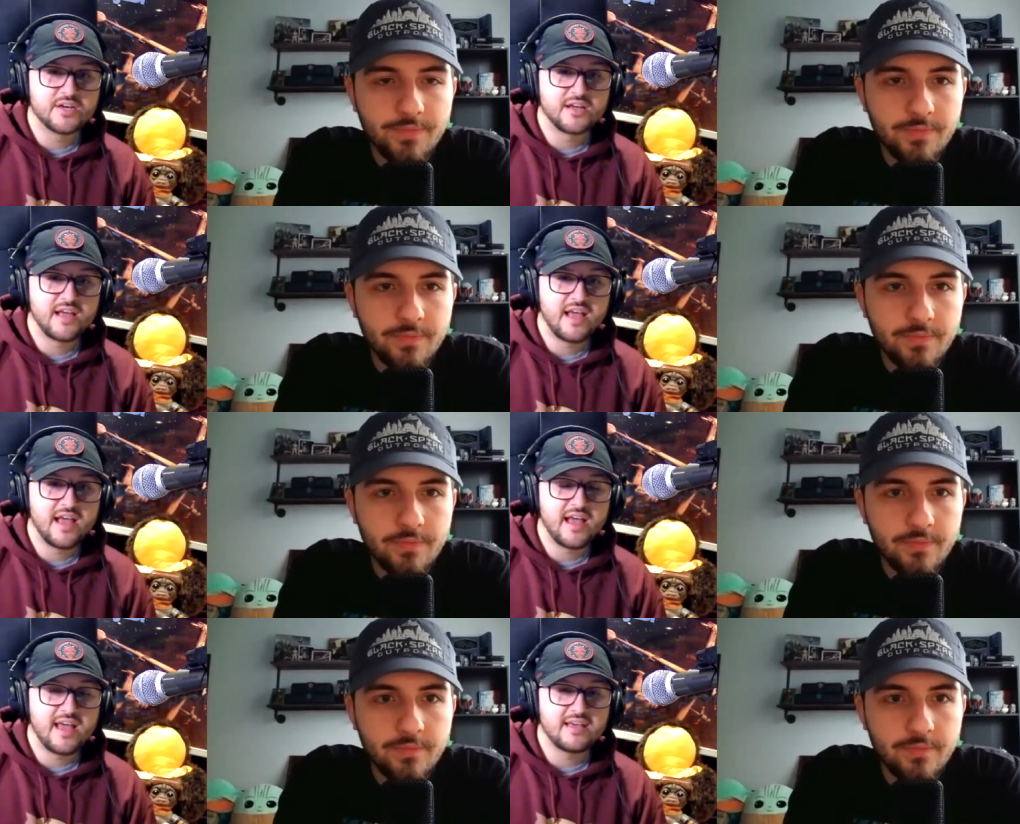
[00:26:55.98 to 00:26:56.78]

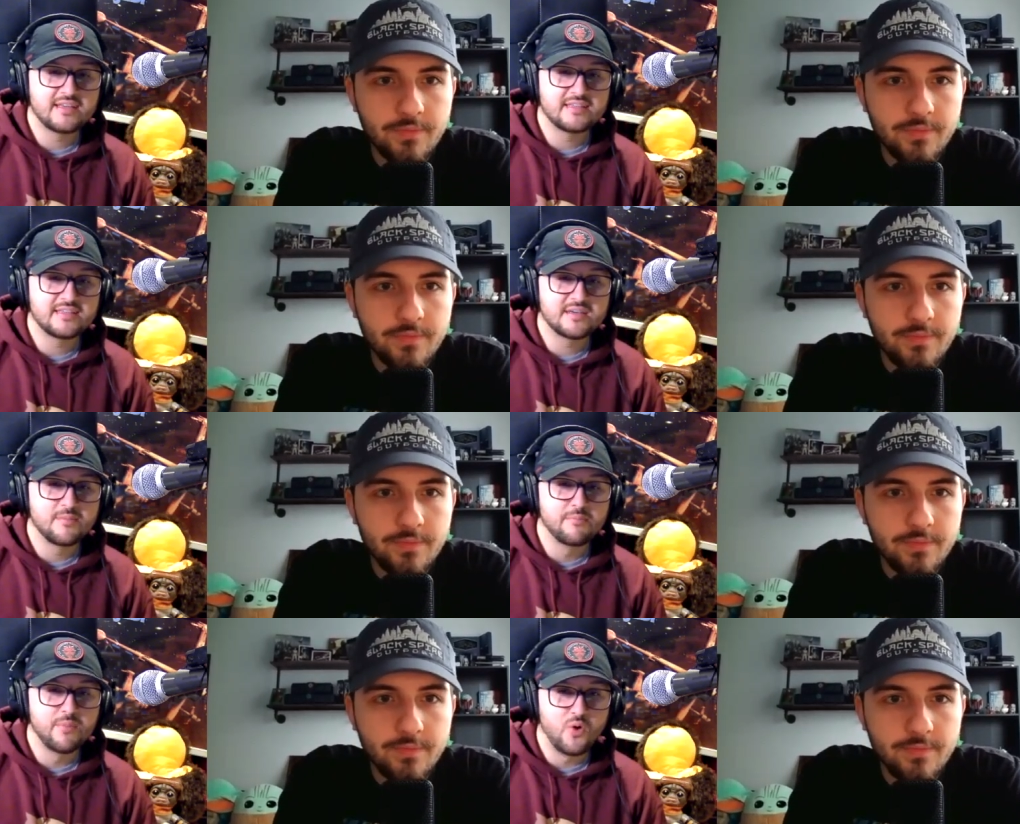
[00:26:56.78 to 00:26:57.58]
Speaker 1: and
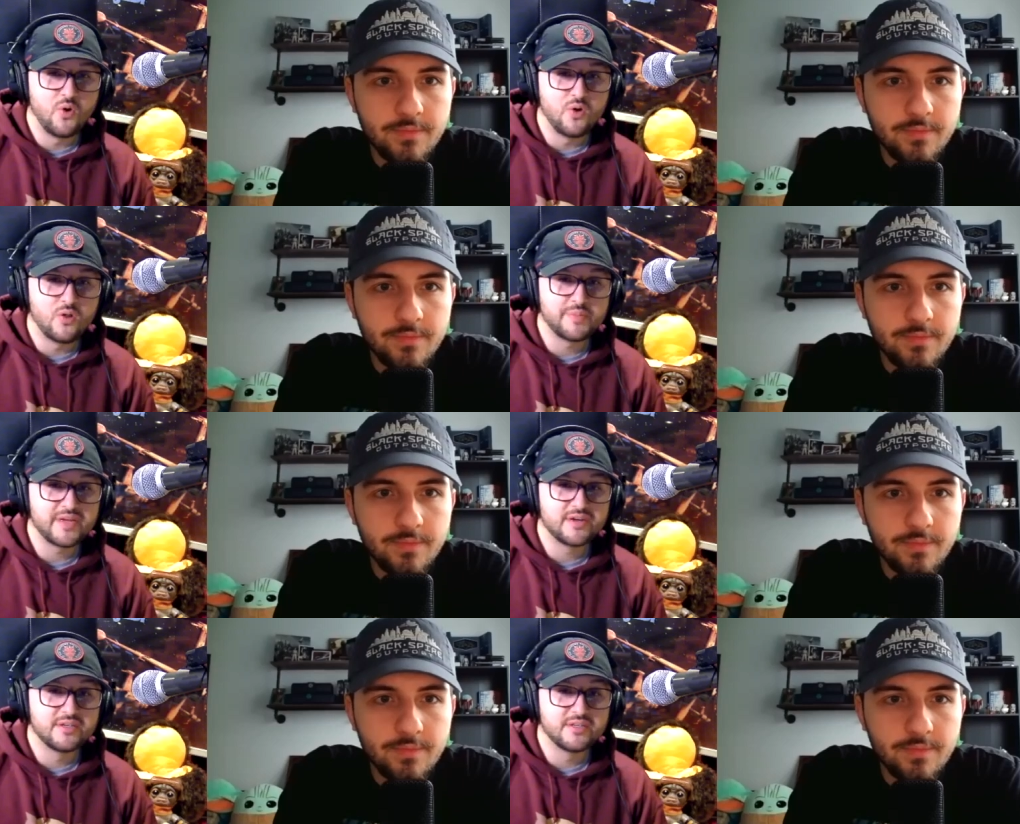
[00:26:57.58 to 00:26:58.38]
Maul
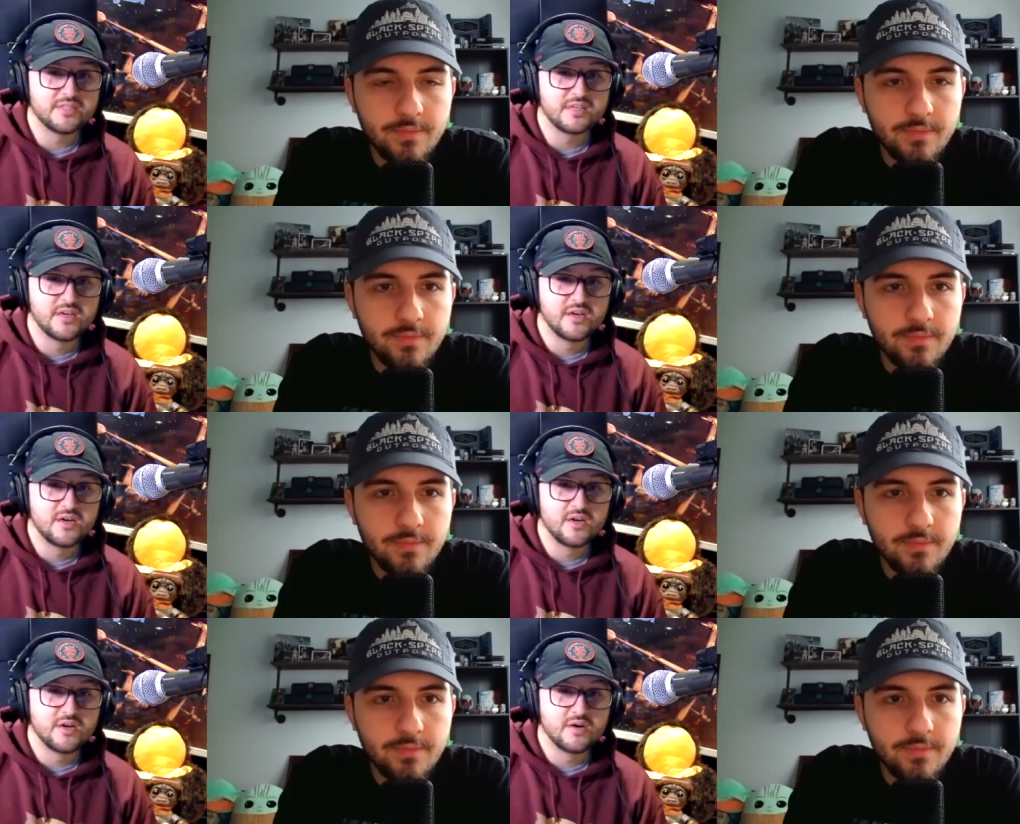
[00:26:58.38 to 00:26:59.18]
because
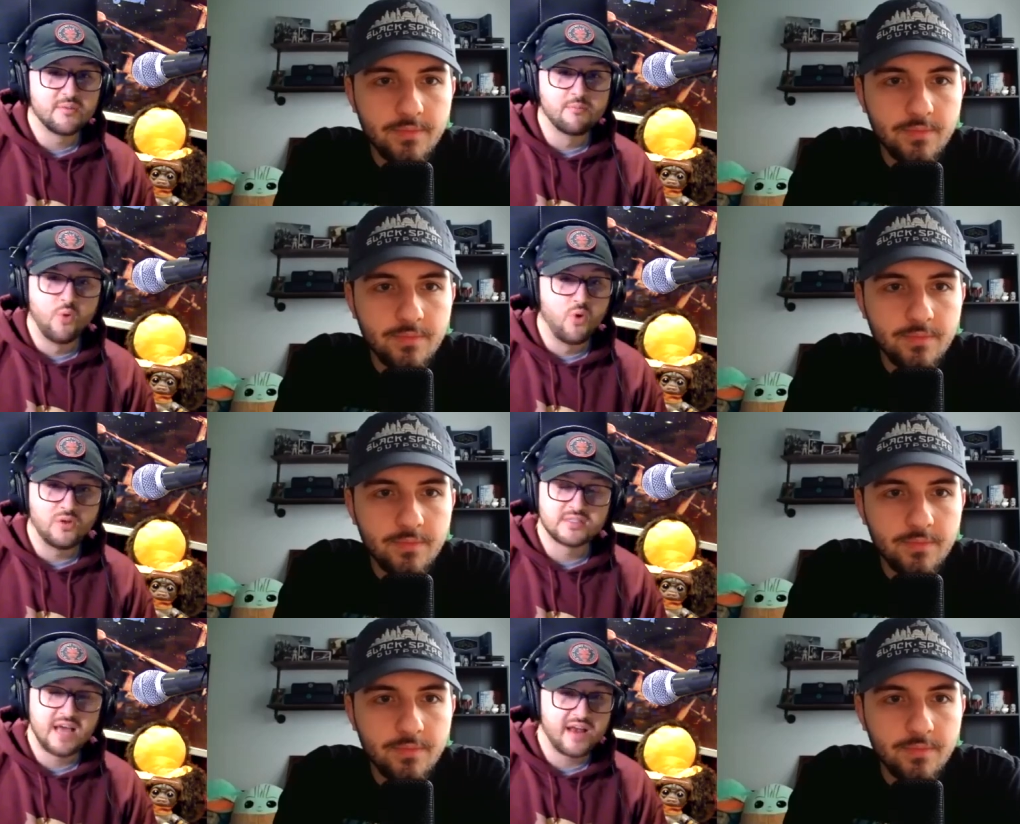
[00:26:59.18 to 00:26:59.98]
Maul's
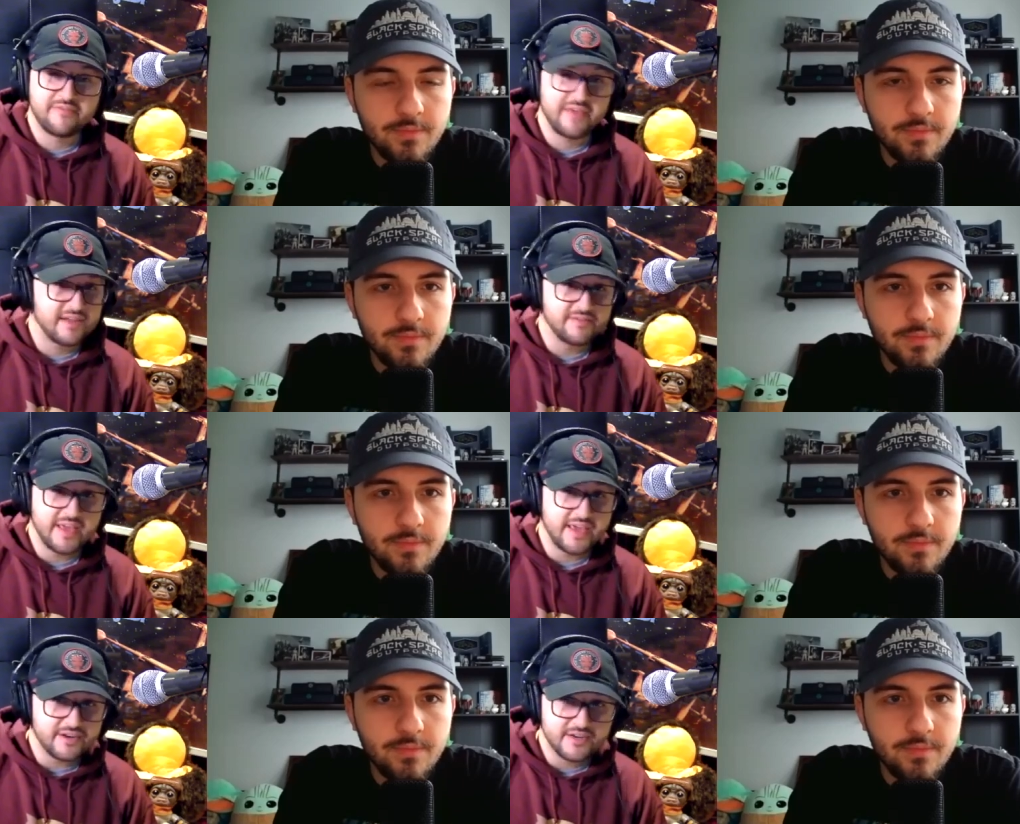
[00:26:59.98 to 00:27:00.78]
not a fan of
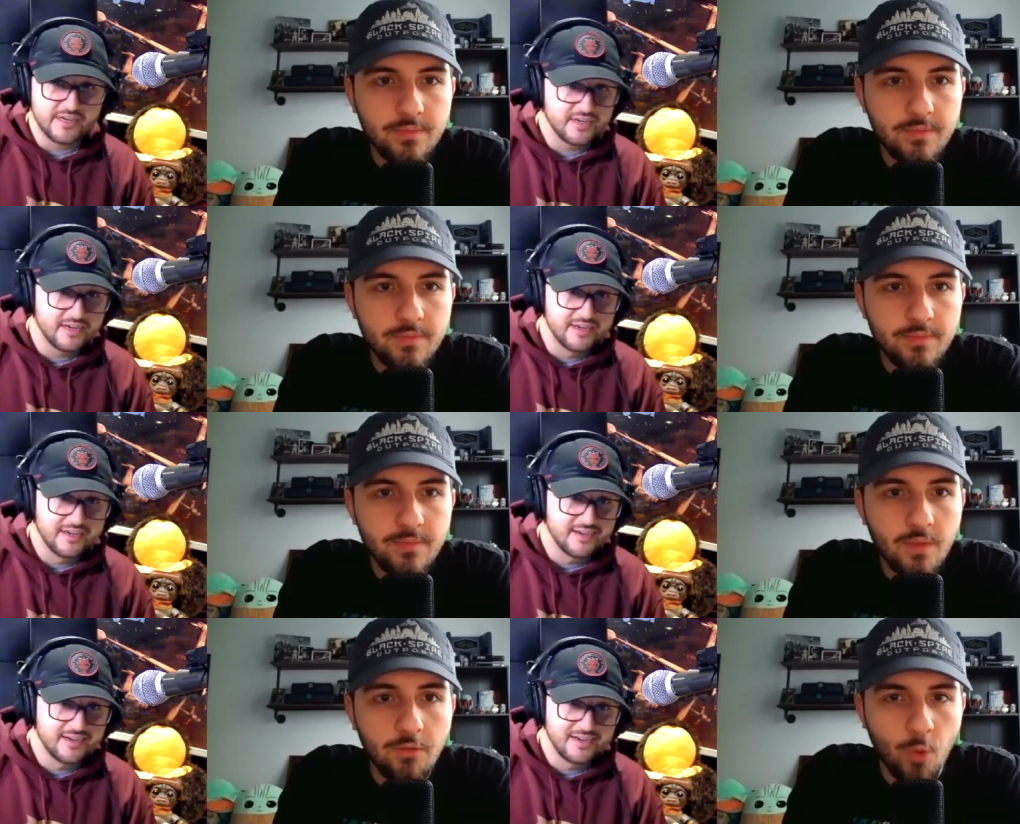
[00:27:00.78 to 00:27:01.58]
Vader.
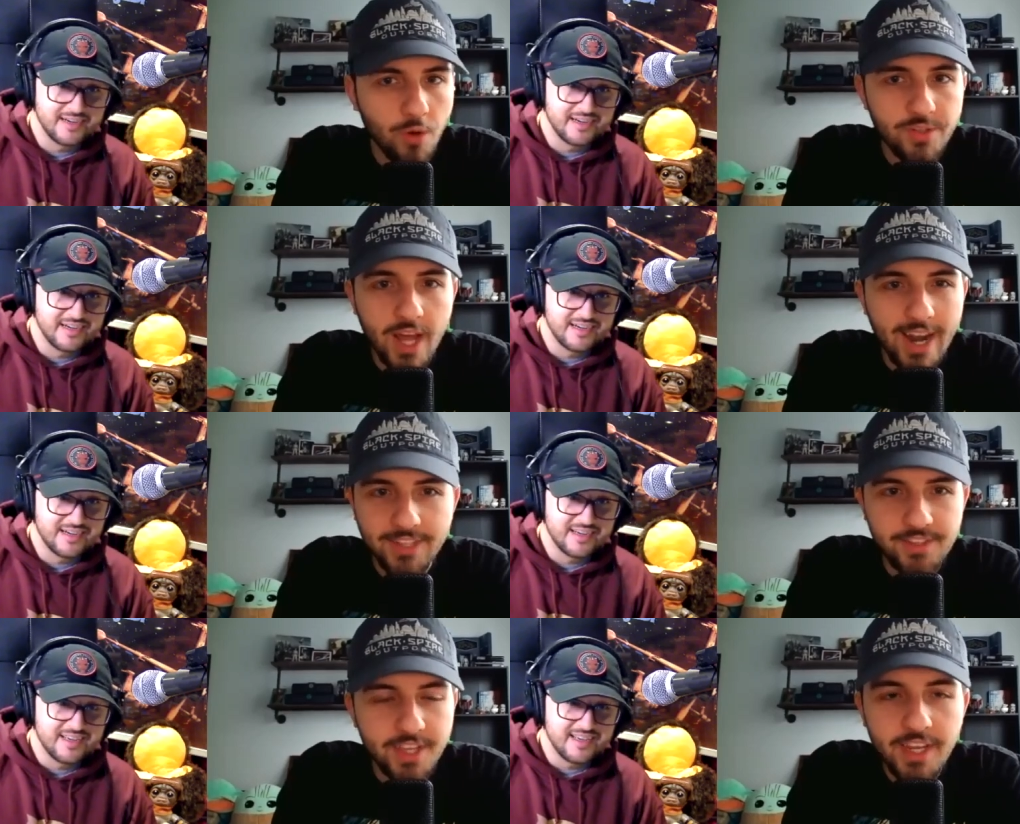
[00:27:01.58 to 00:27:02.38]
Speaker 2: Of course not. And
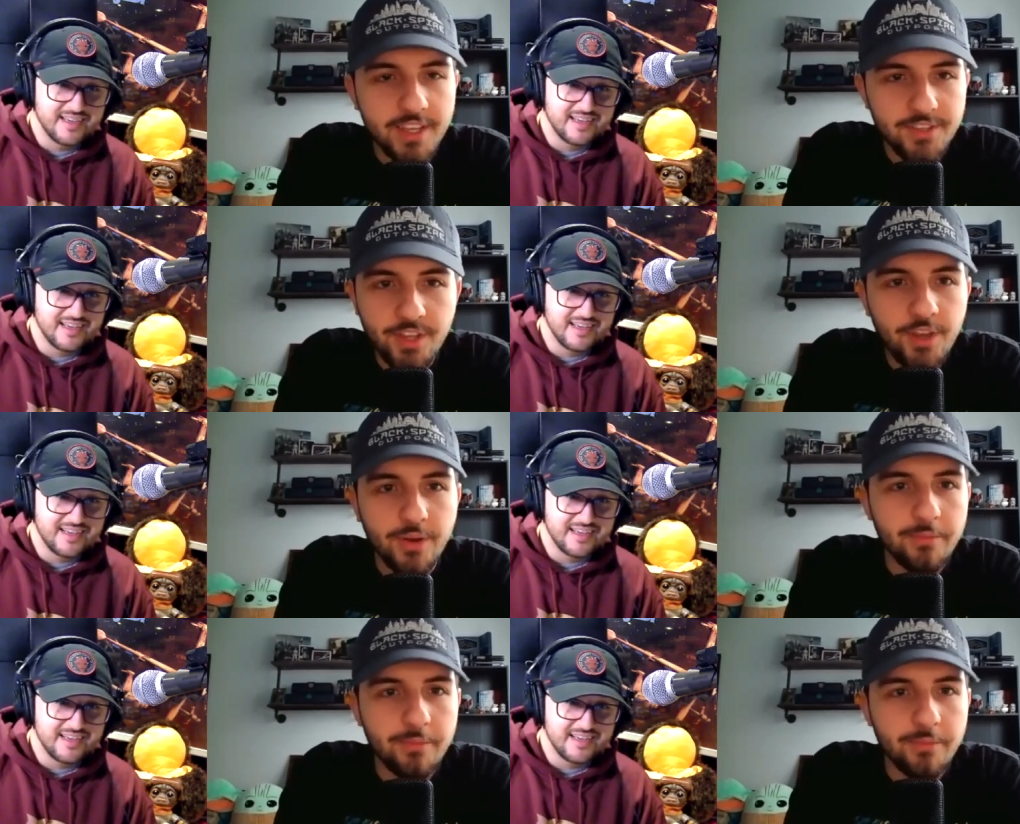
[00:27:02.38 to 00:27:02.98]
Sidious too. Him